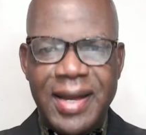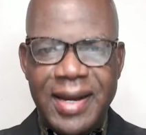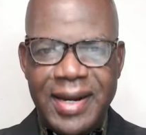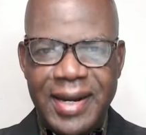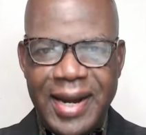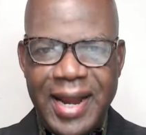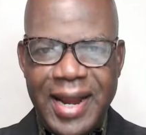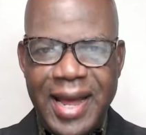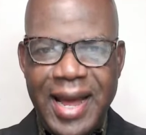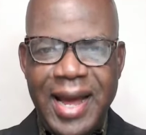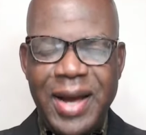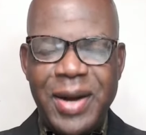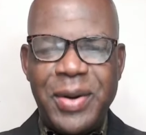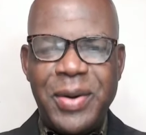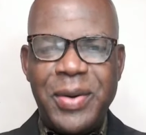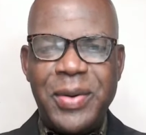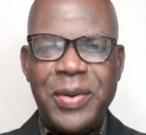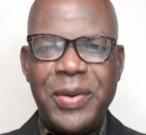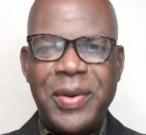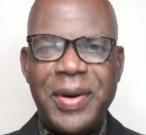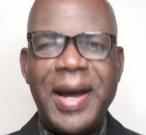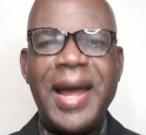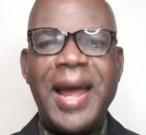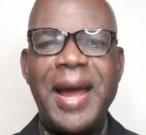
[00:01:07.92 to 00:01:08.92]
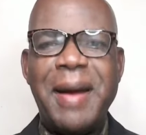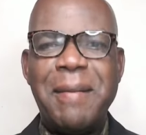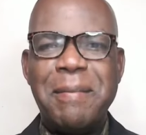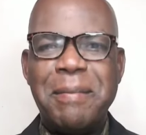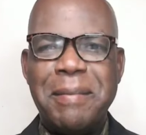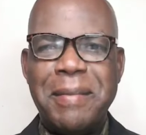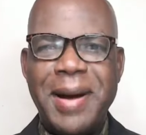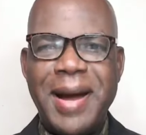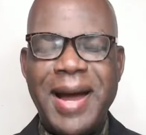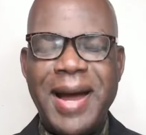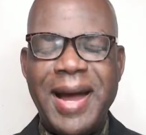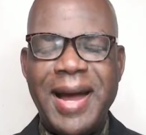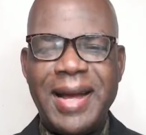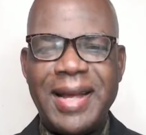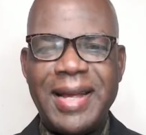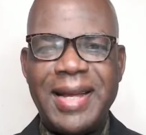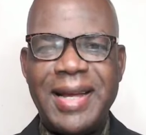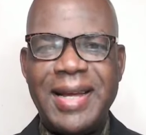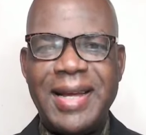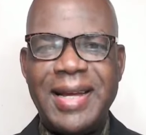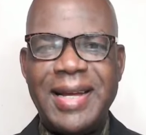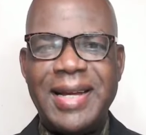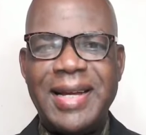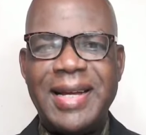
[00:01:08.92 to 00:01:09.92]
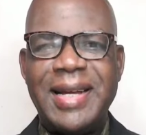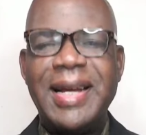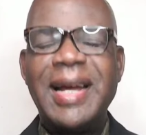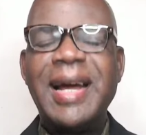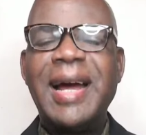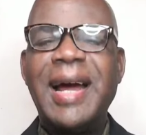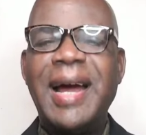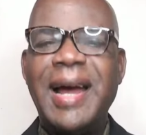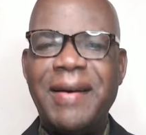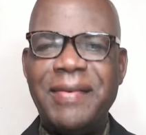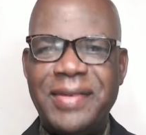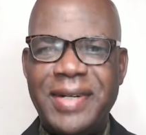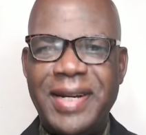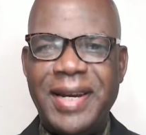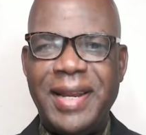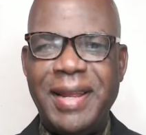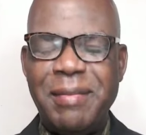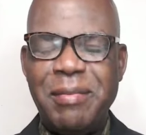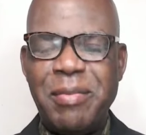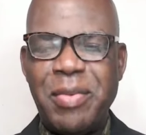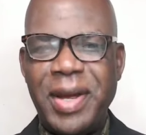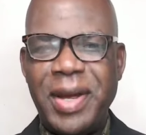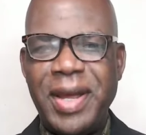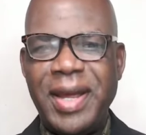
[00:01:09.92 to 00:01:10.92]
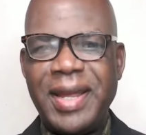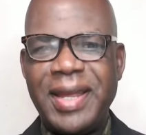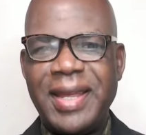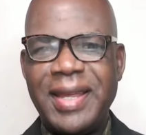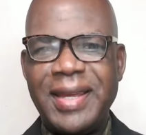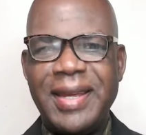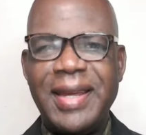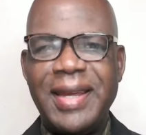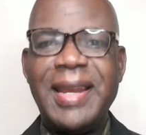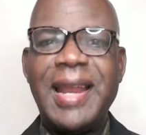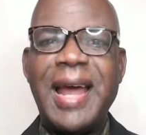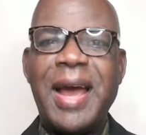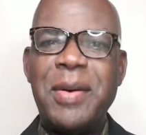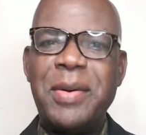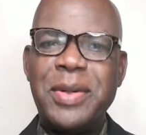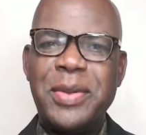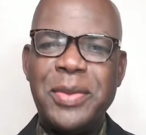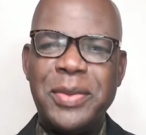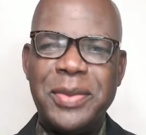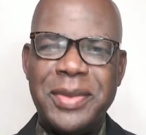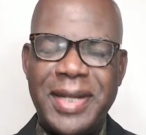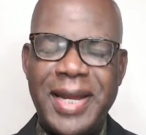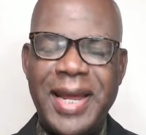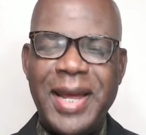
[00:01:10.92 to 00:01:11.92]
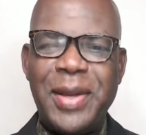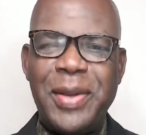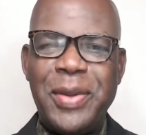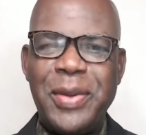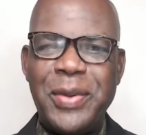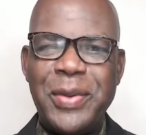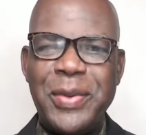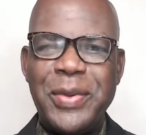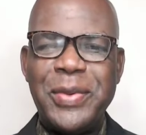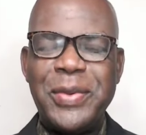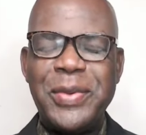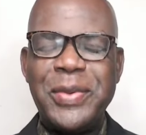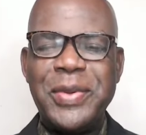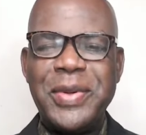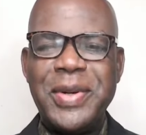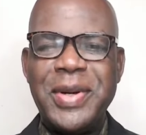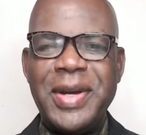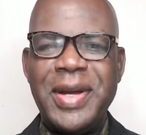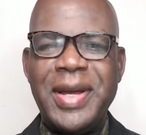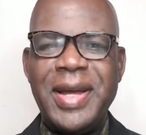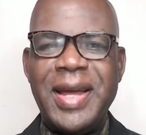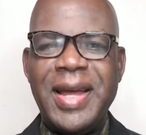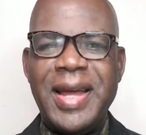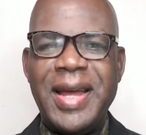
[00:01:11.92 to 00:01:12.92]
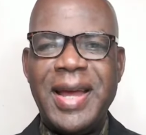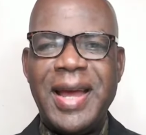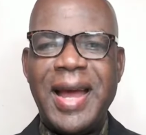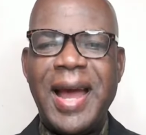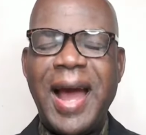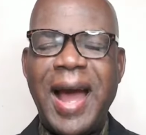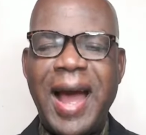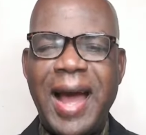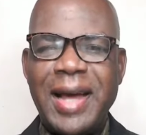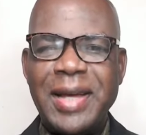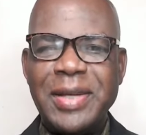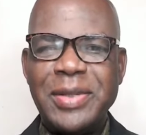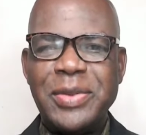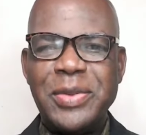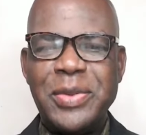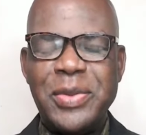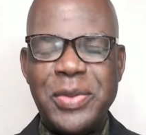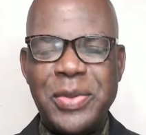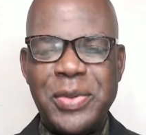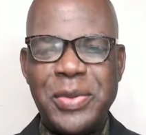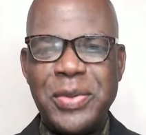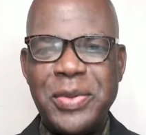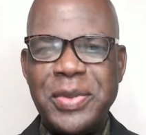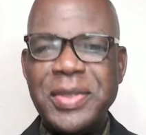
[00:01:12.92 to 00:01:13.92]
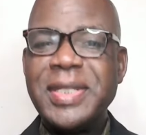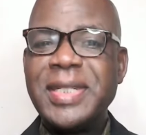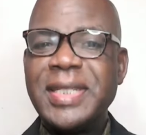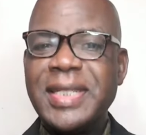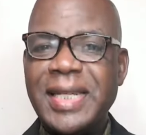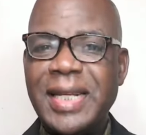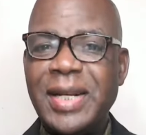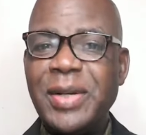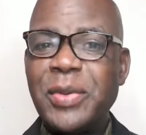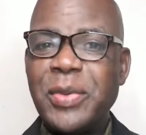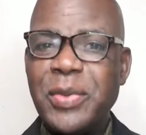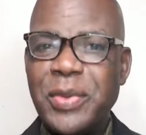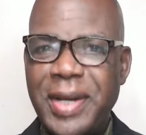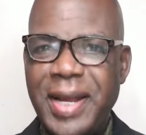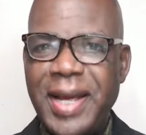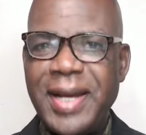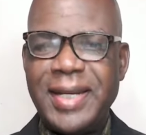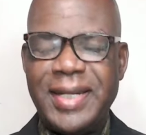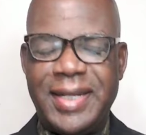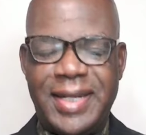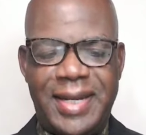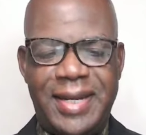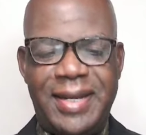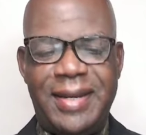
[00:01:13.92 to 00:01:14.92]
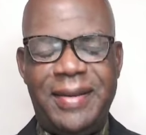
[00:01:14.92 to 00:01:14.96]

Now I am back after the break, and I want to thank you as you're still connected.